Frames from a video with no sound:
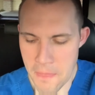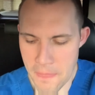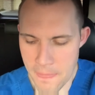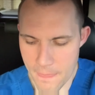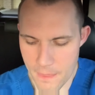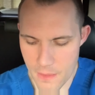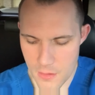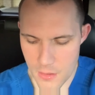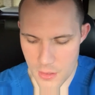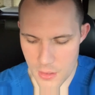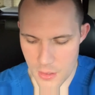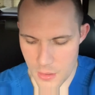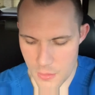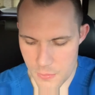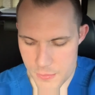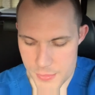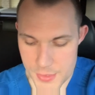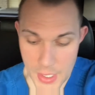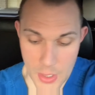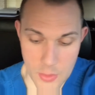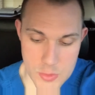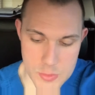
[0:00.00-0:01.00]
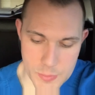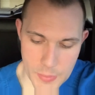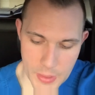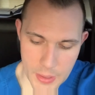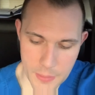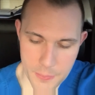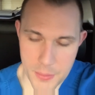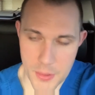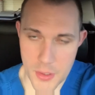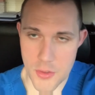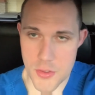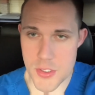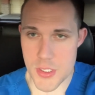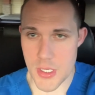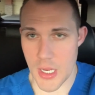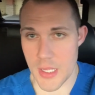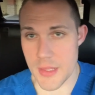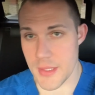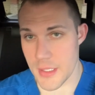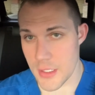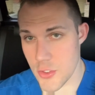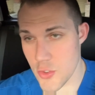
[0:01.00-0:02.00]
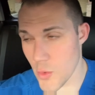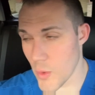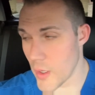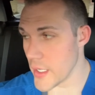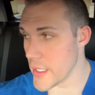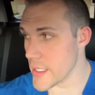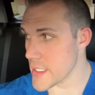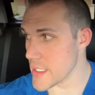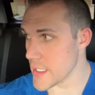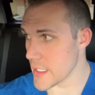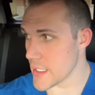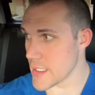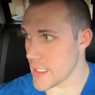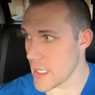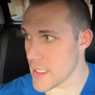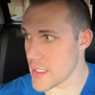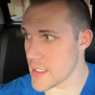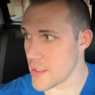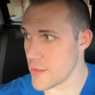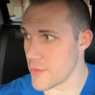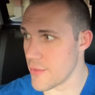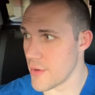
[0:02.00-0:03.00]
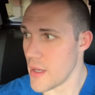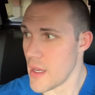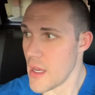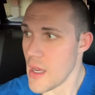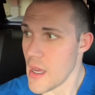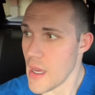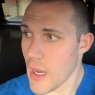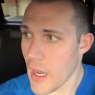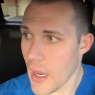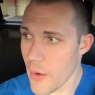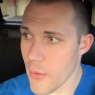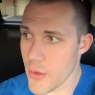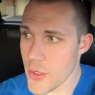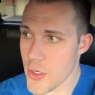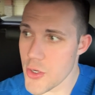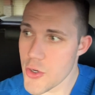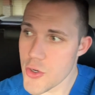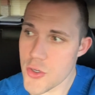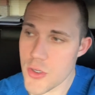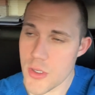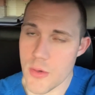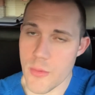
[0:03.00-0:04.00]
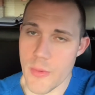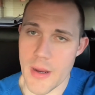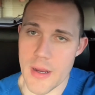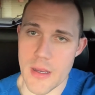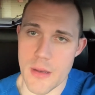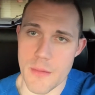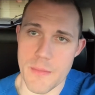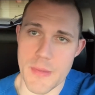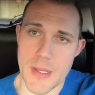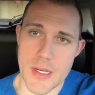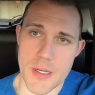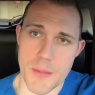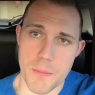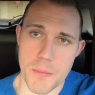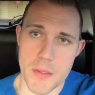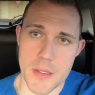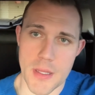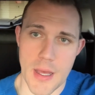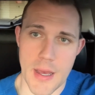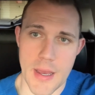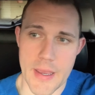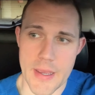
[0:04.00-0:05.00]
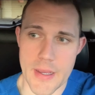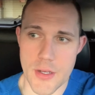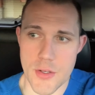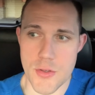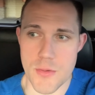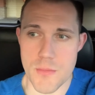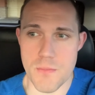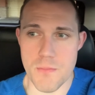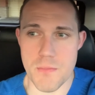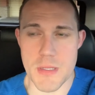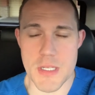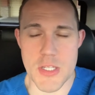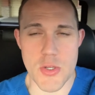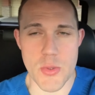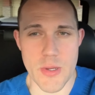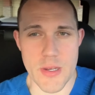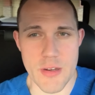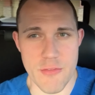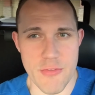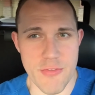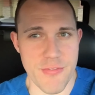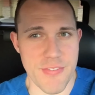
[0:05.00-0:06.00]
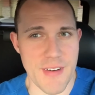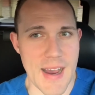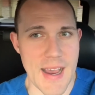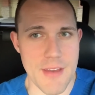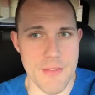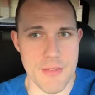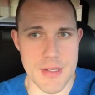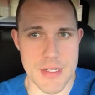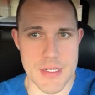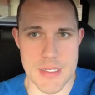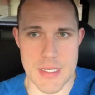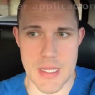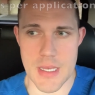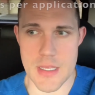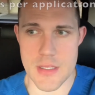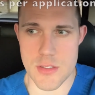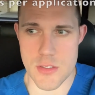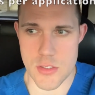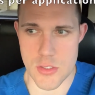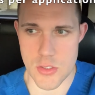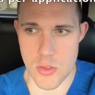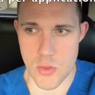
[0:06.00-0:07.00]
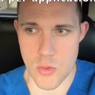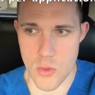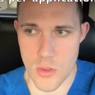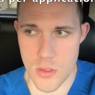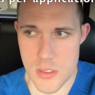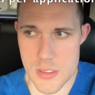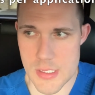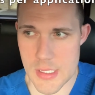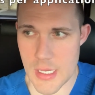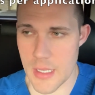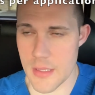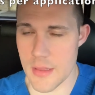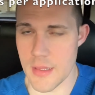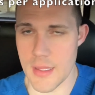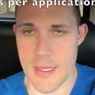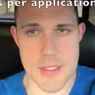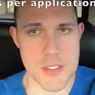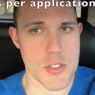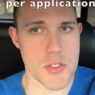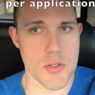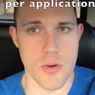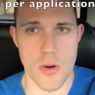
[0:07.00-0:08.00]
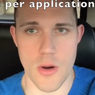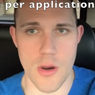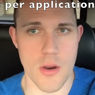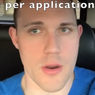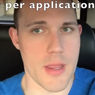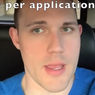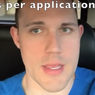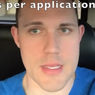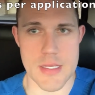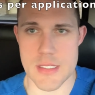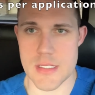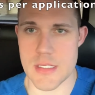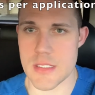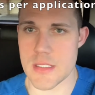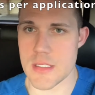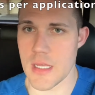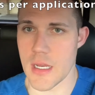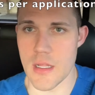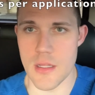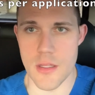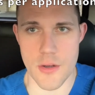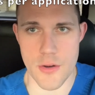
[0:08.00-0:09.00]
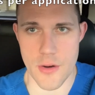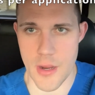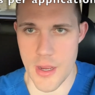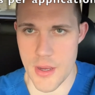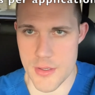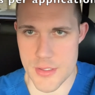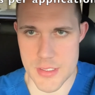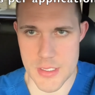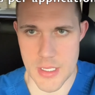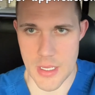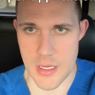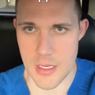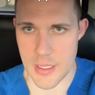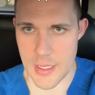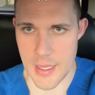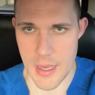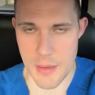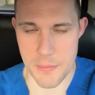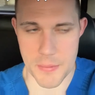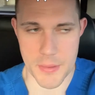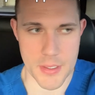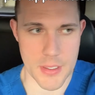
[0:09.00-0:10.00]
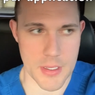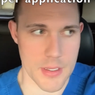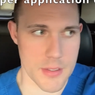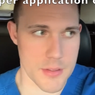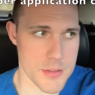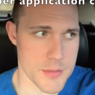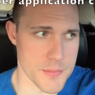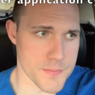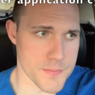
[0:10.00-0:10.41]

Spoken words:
That was my approach. I think 20 is excessive. I would usually recommend applying between 5 and 10 schools unless you are a stellar, outstanding applicant.